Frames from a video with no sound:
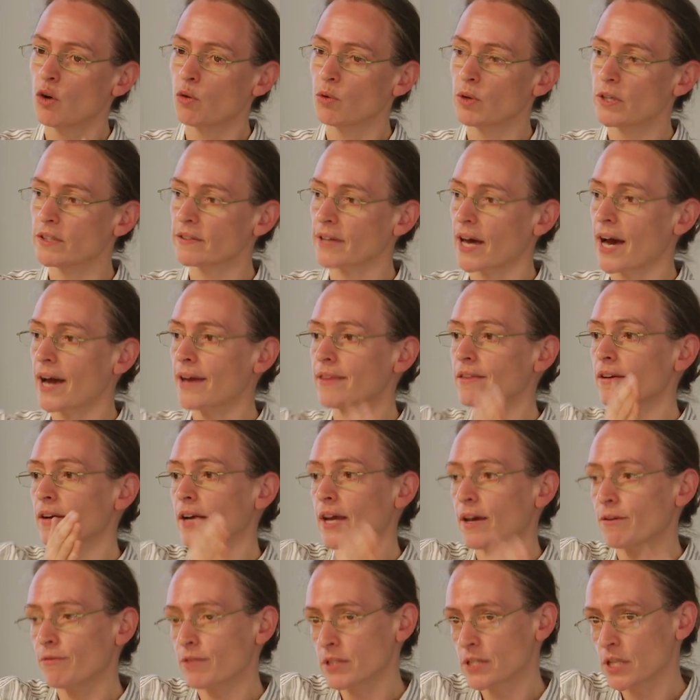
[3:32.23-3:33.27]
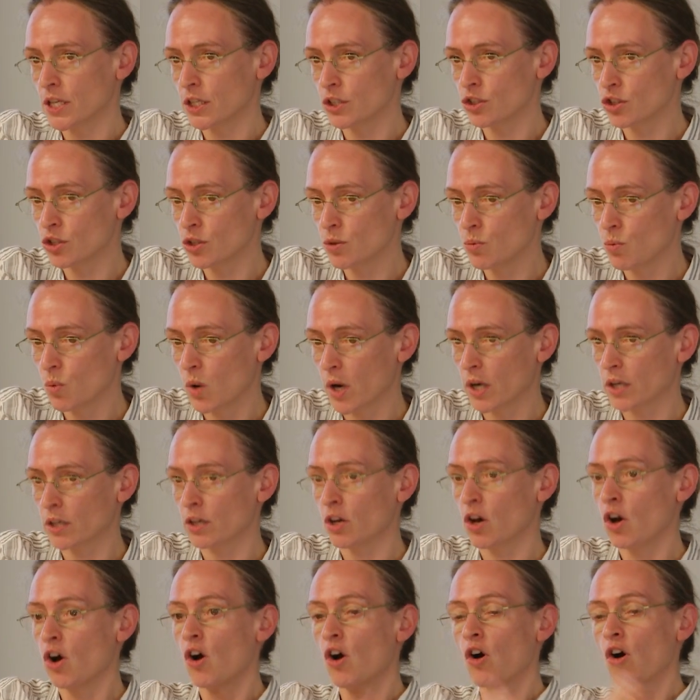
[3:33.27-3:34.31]
with either
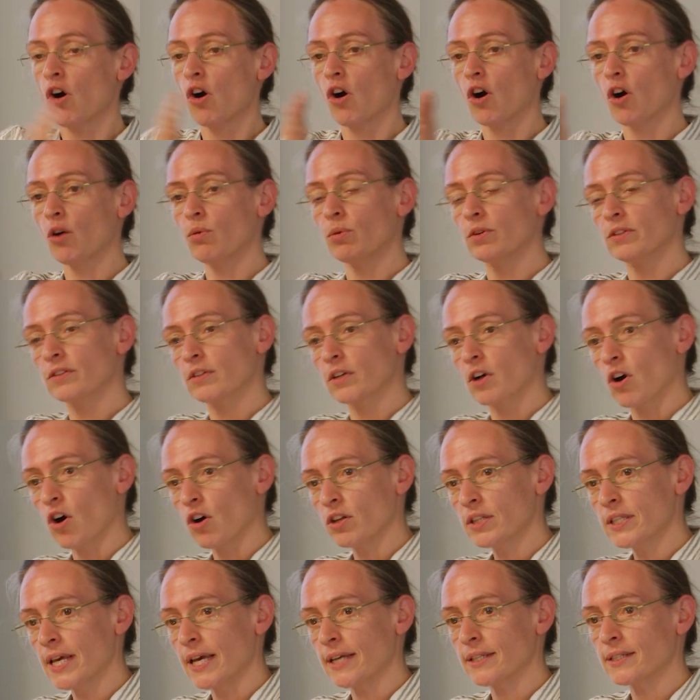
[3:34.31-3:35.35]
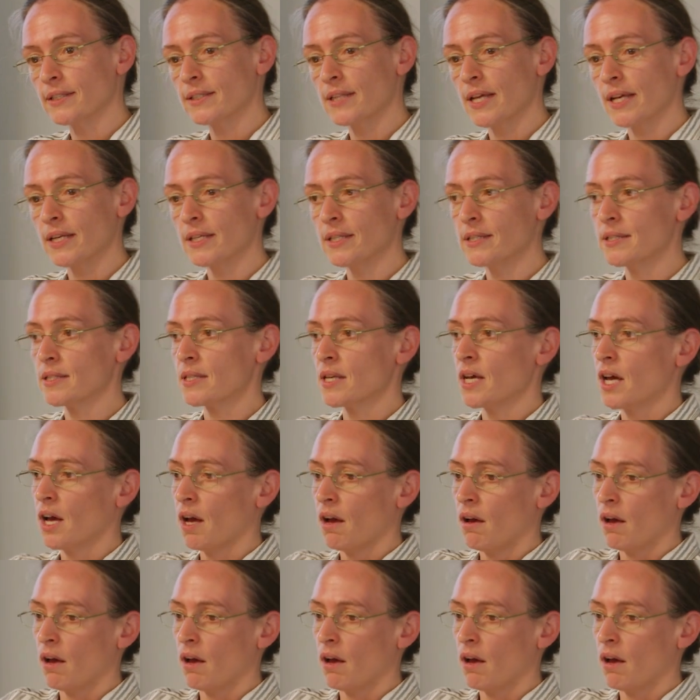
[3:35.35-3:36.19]
FSHD1 or with a context that is